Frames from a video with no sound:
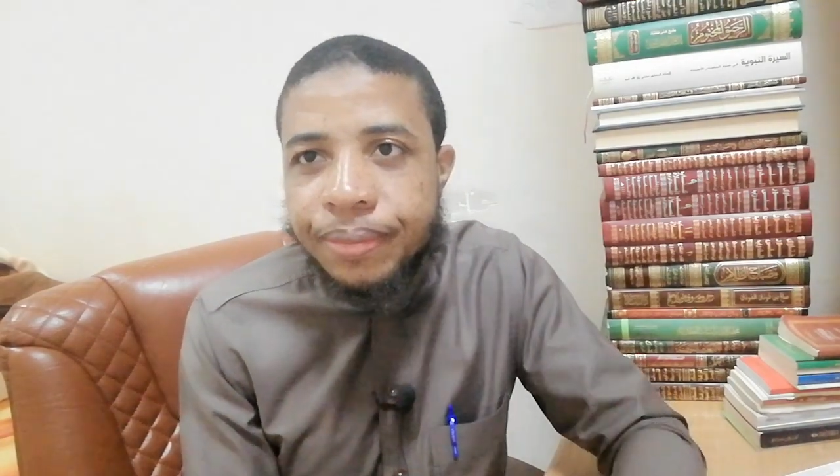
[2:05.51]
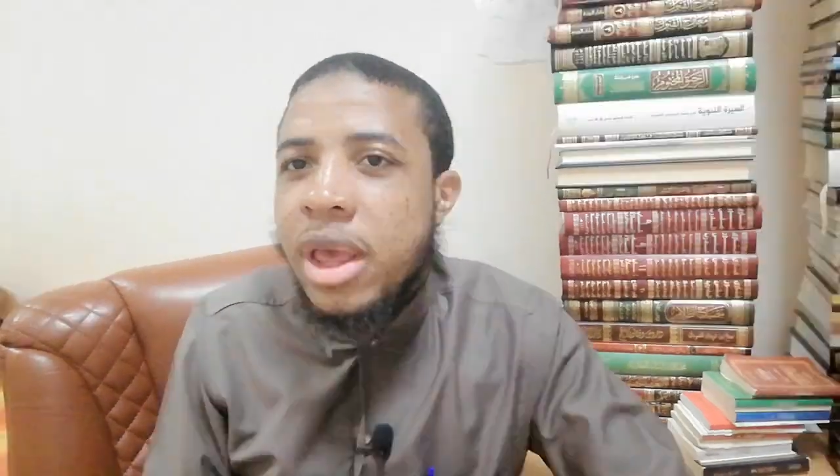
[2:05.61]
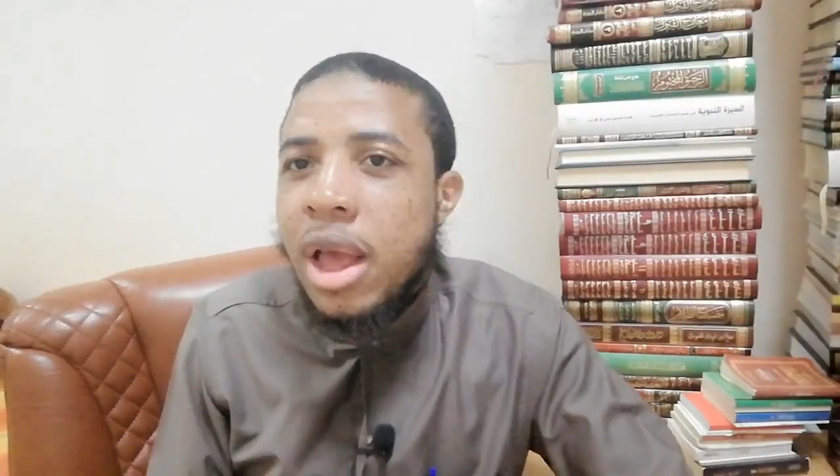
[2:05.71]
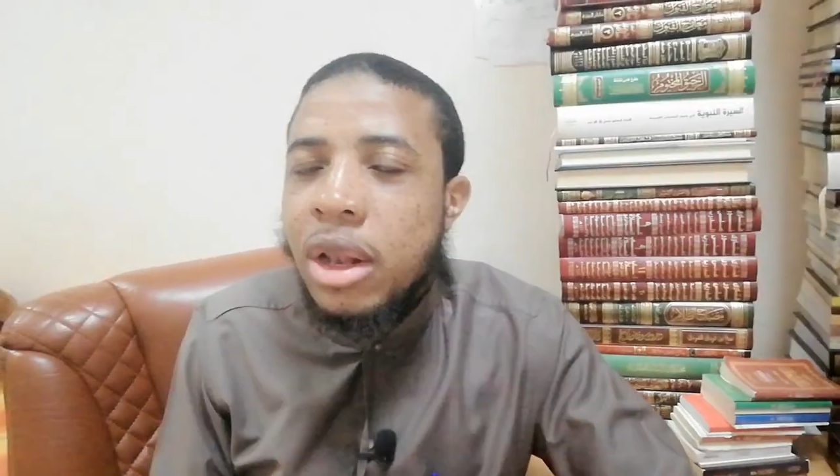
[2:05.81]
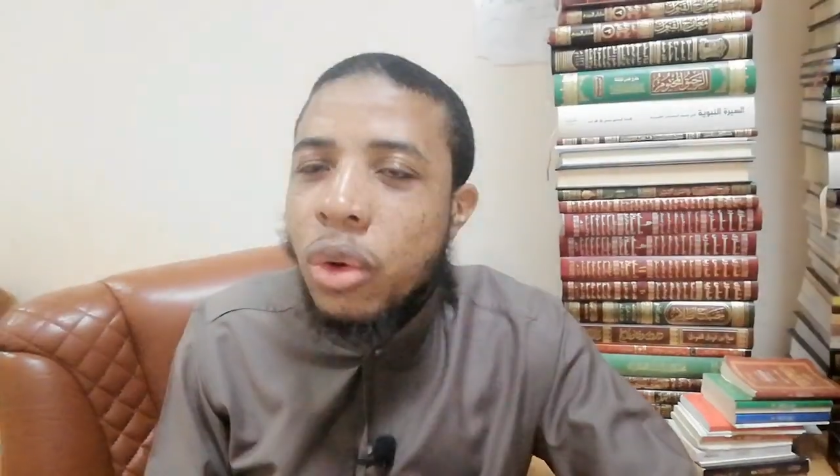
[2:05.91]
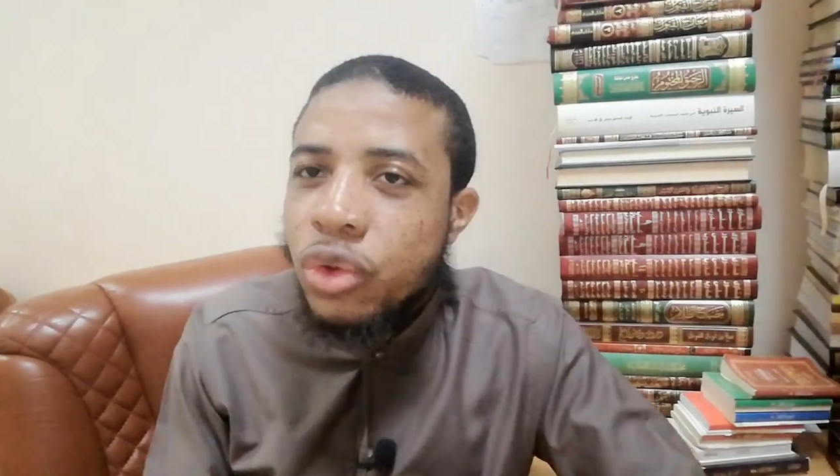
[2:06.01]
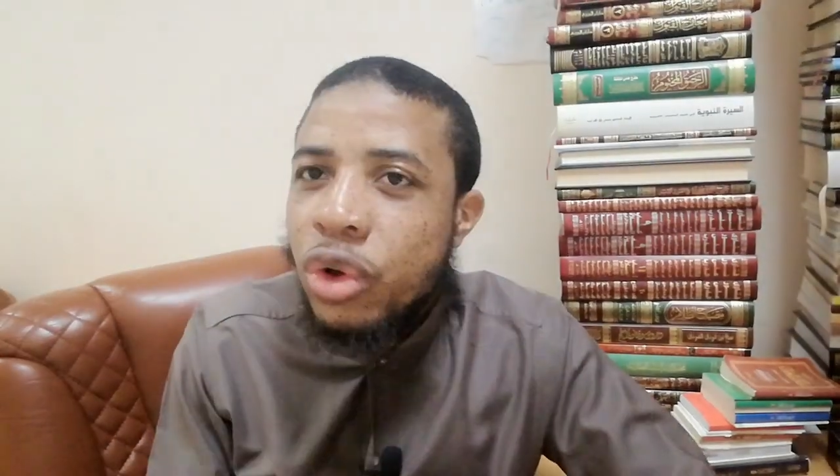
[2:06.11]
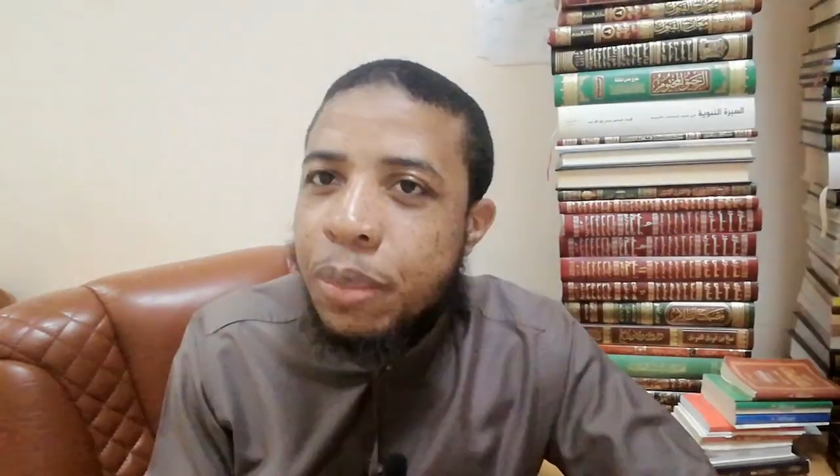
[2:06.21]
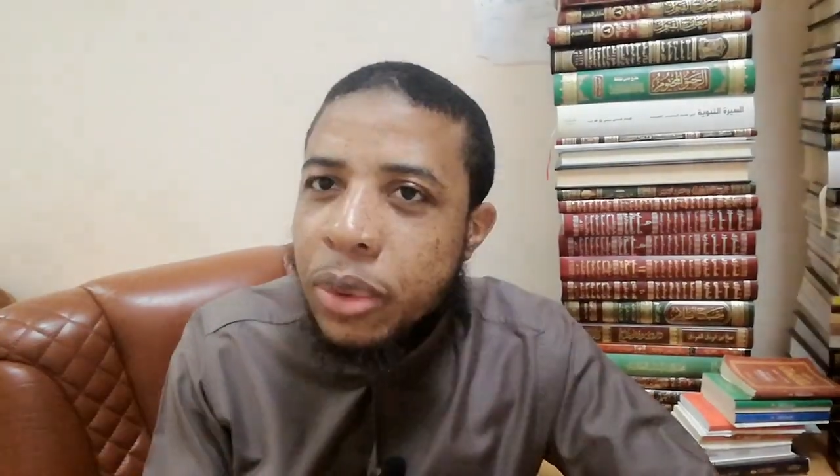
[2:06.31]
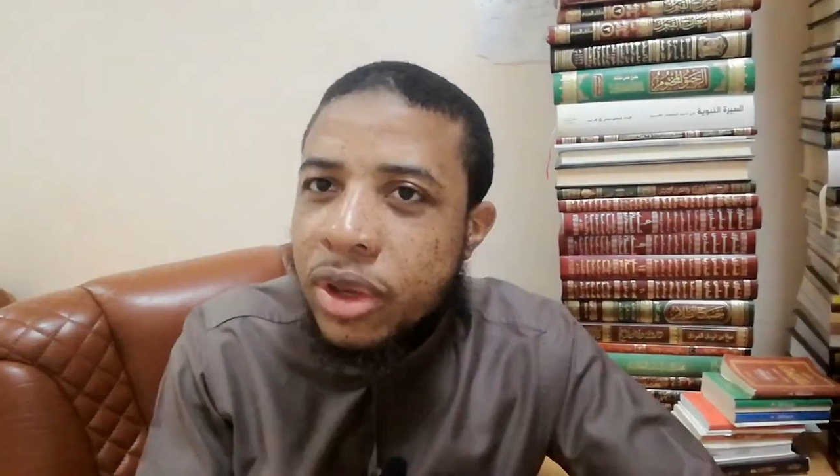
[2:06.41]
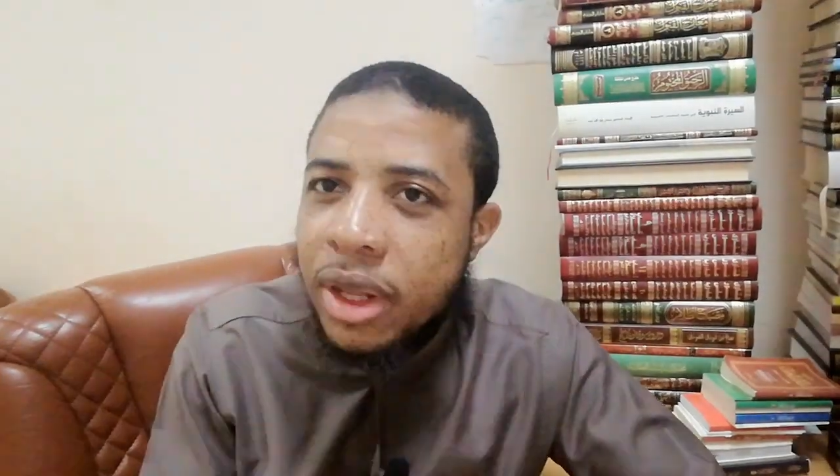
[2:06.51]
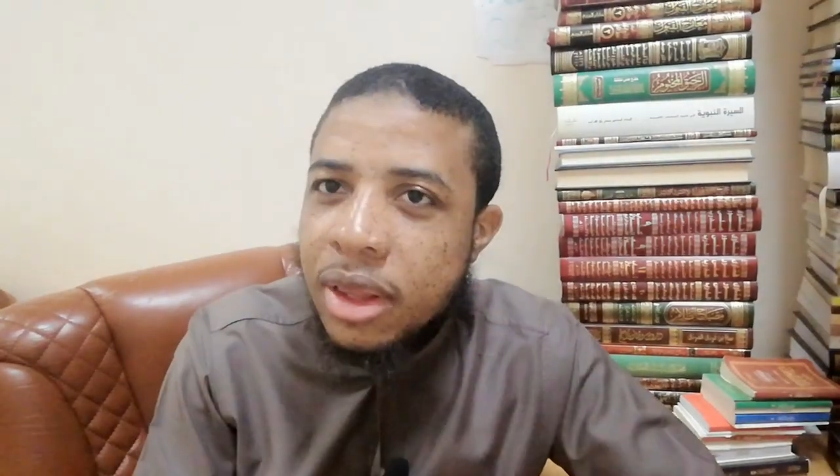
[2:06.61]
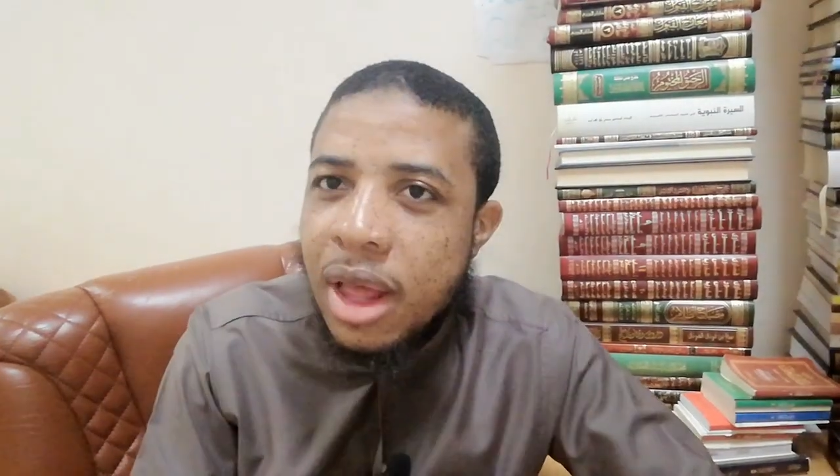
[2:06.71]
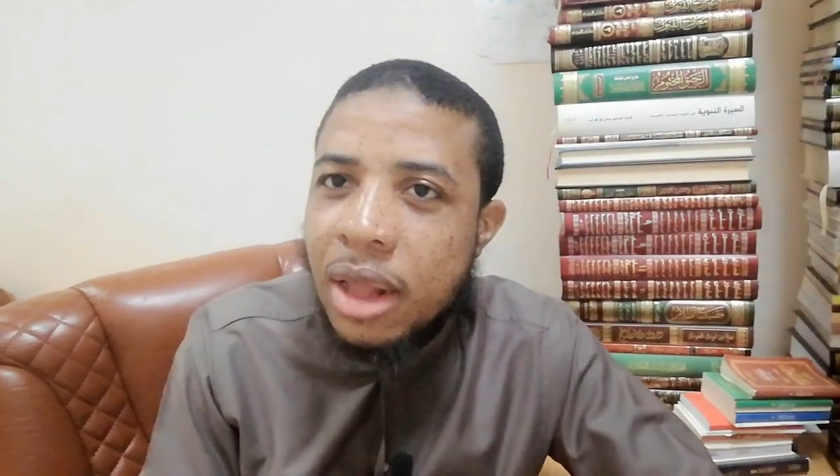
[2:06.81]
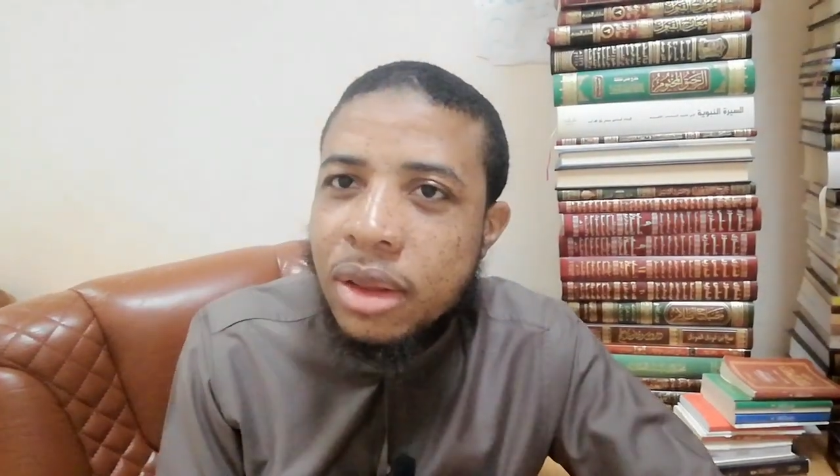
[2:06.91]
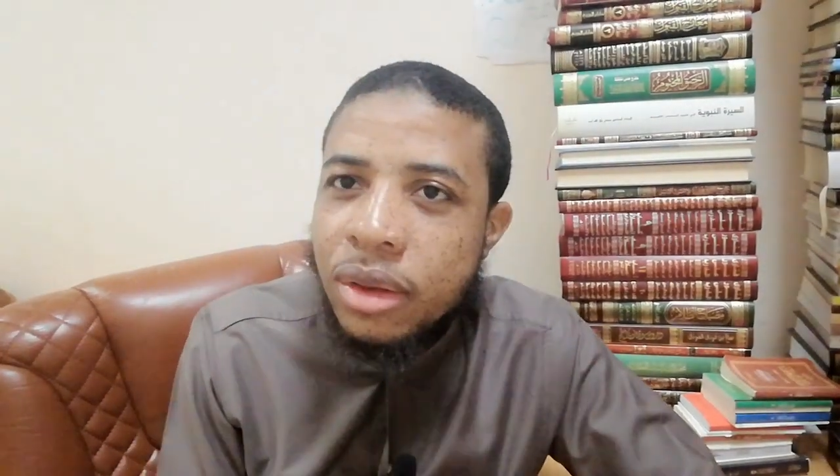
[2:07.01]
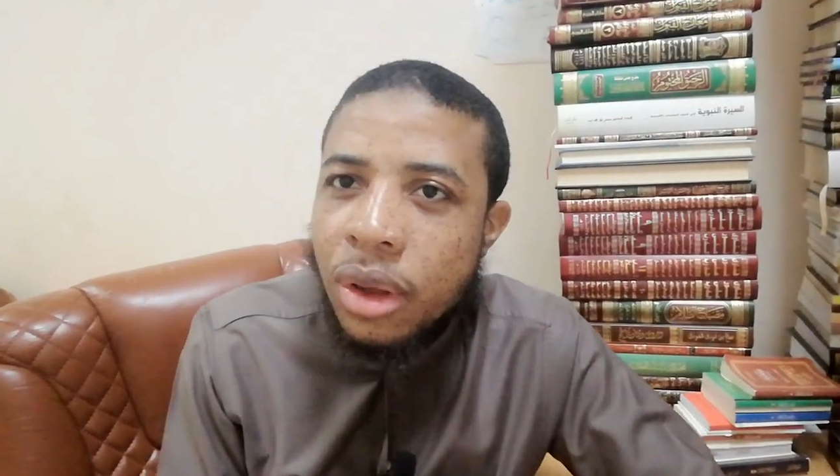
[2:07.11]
He had also reported that